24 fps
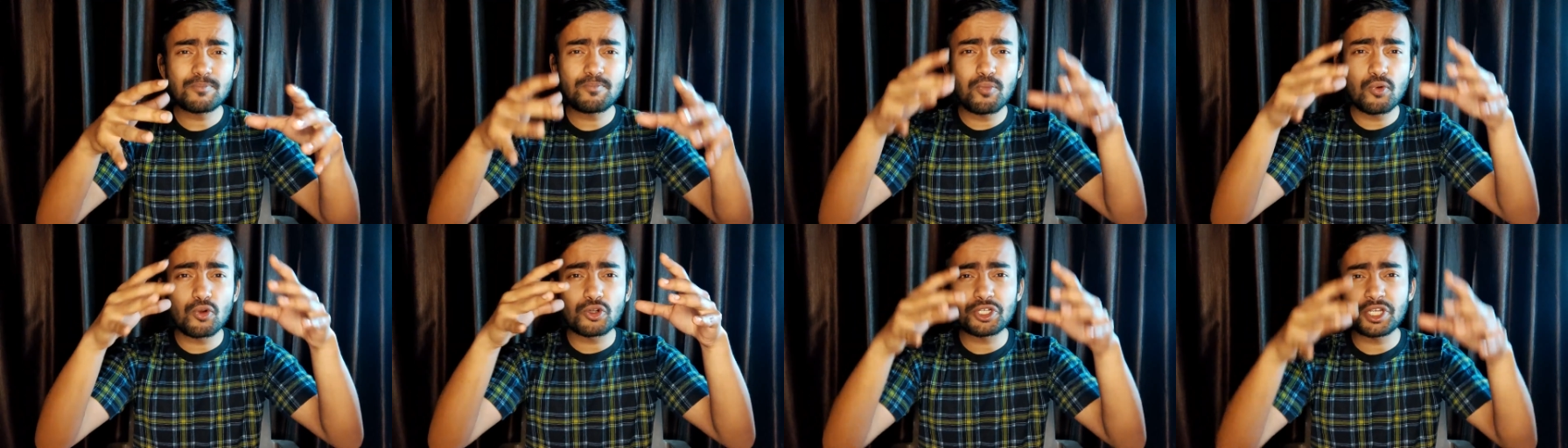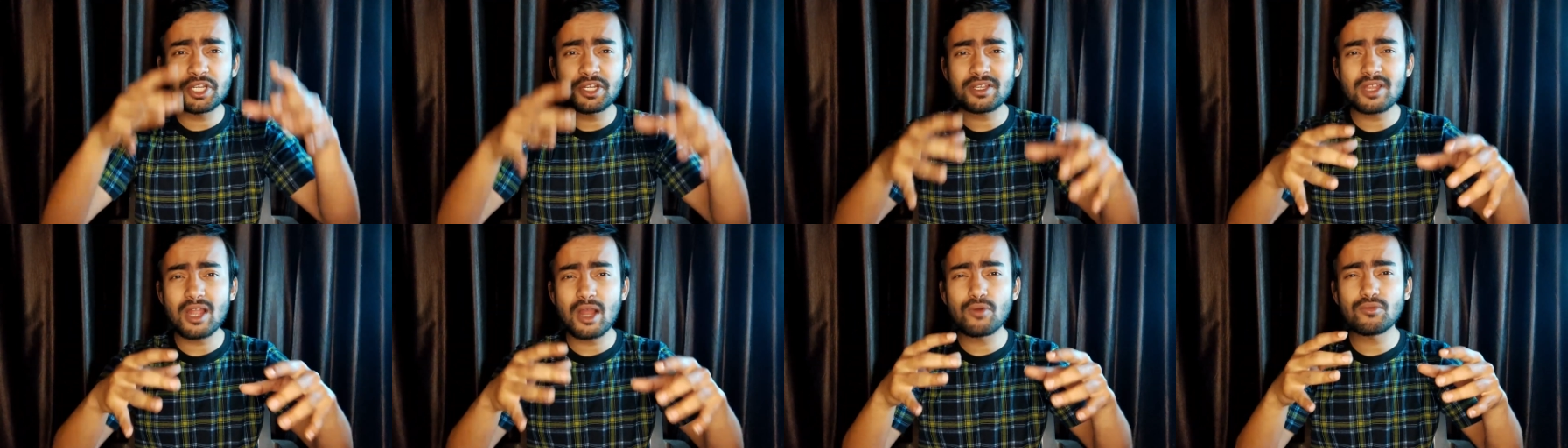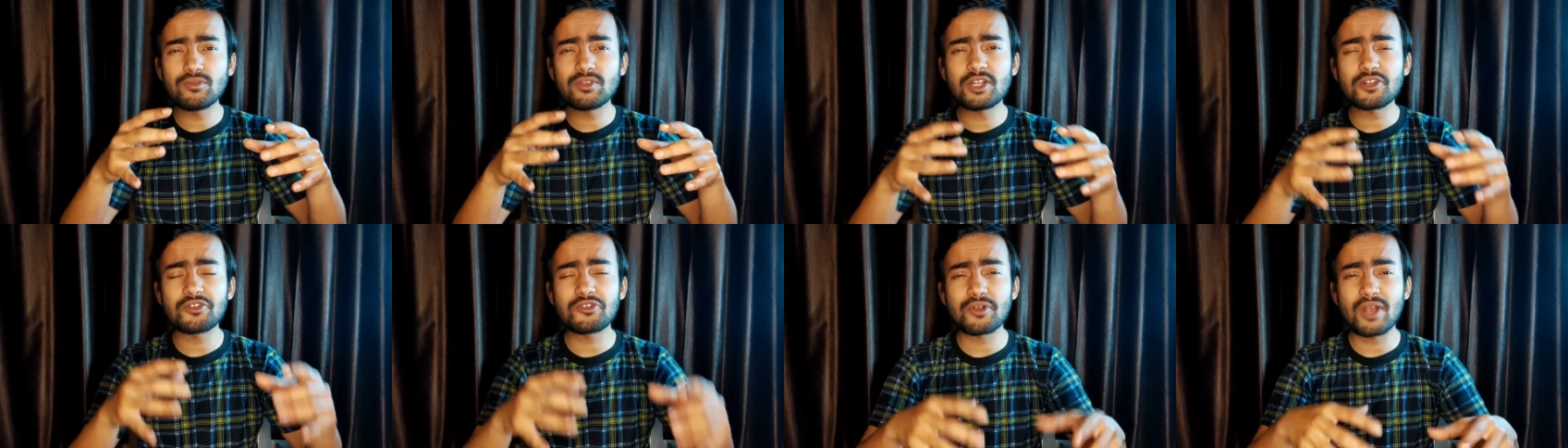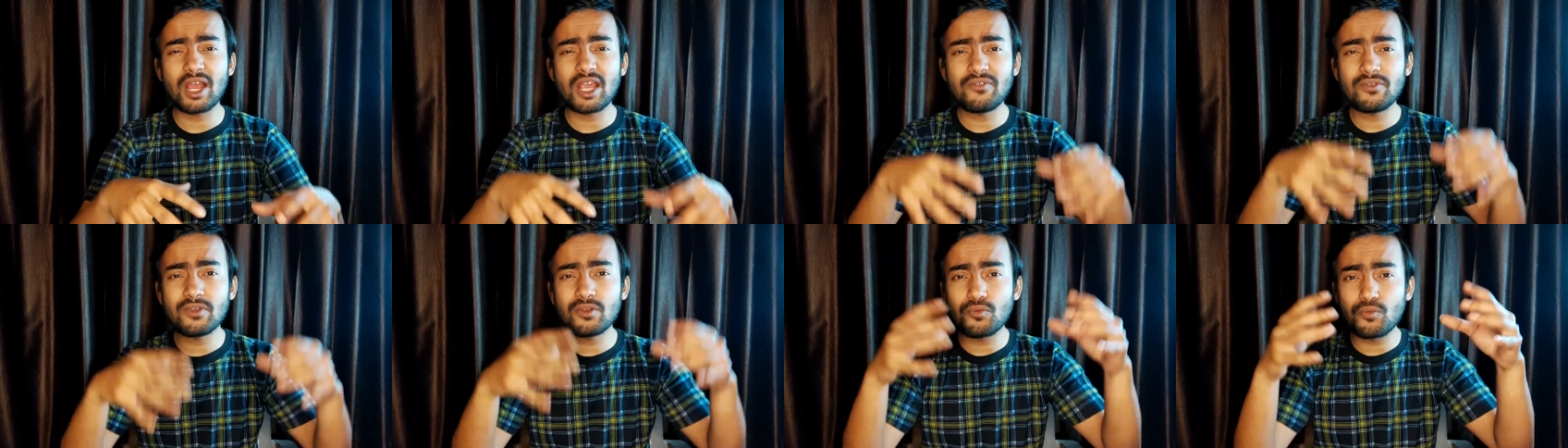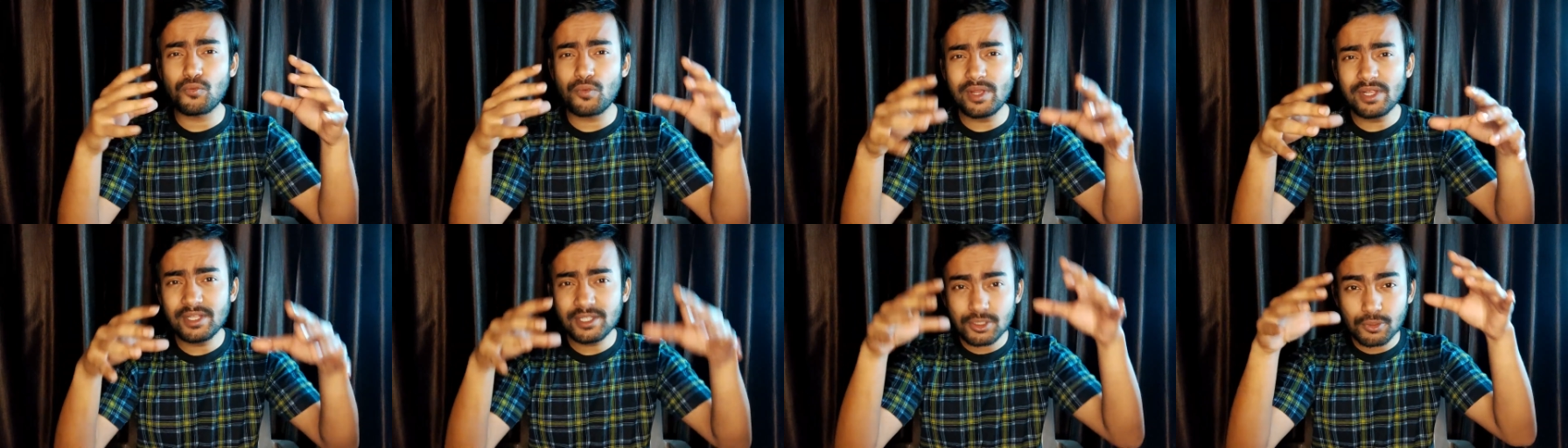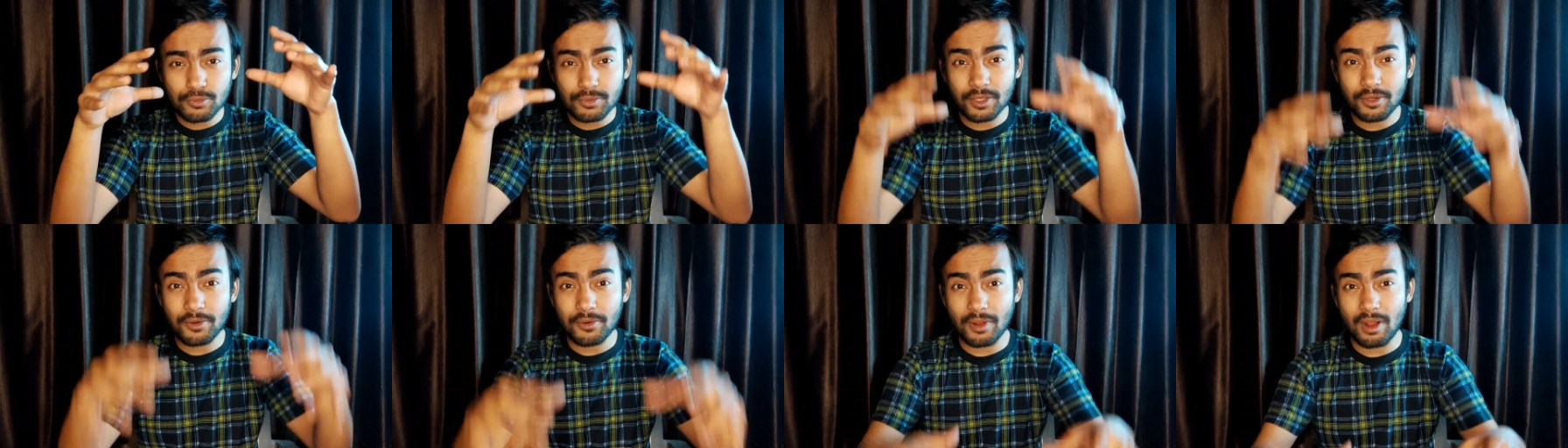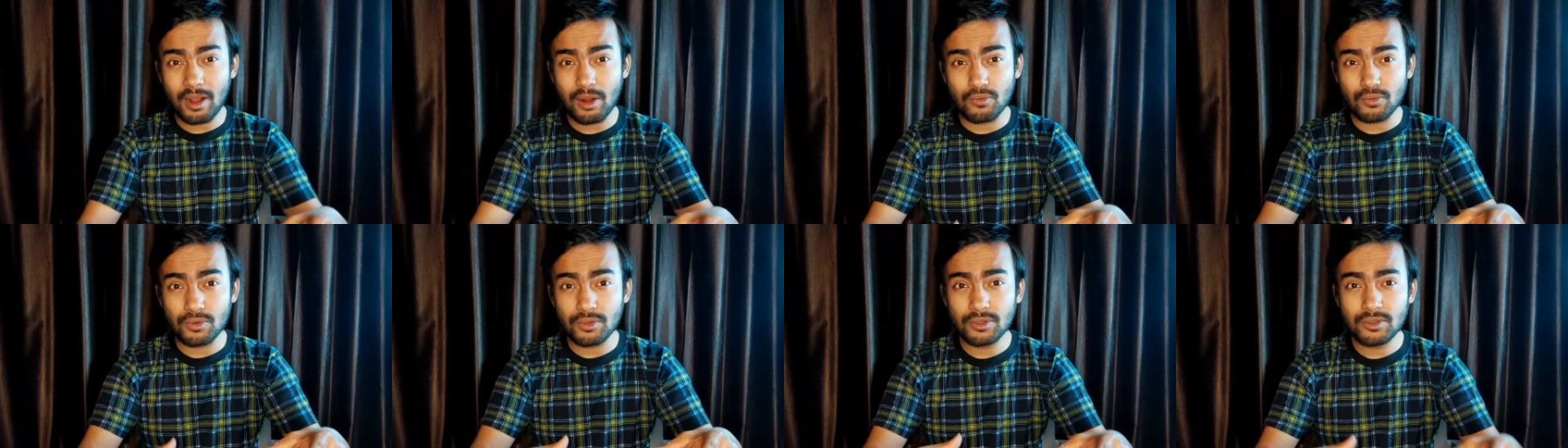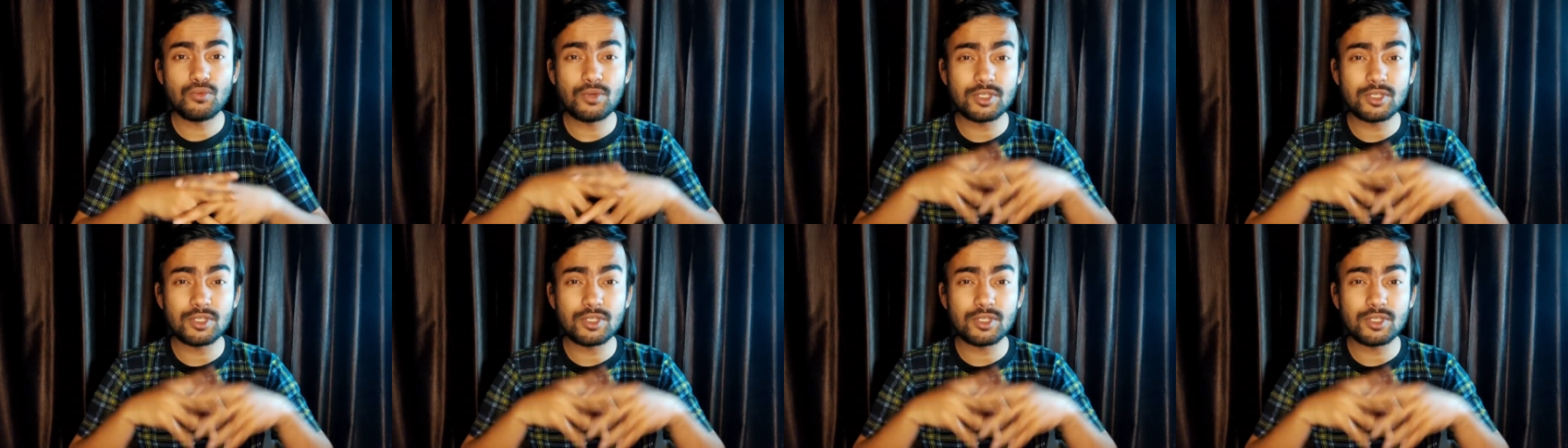pushing down the driving wheels to the ground,